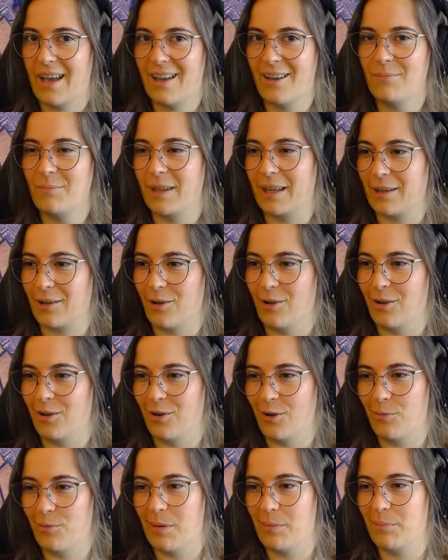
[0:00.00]
I'm like, oh
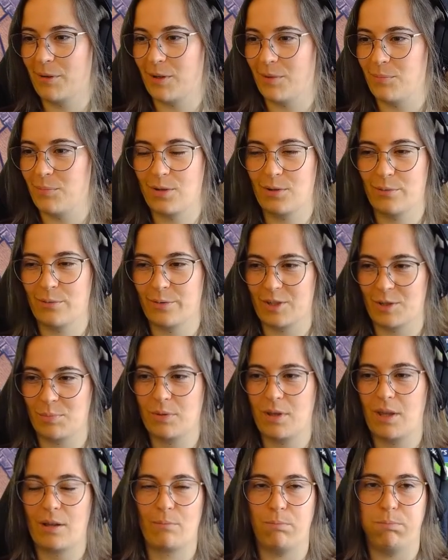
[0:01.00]
no, my computer will just be
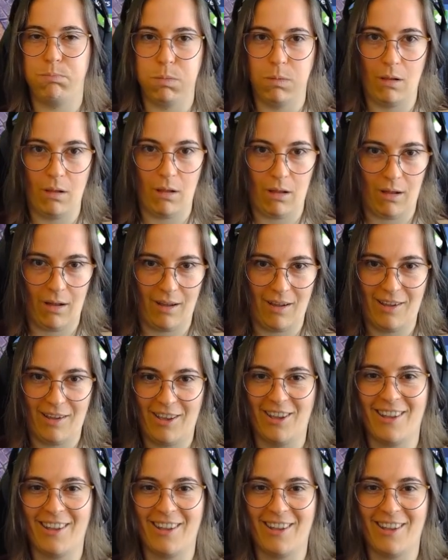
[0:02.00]
like, blah,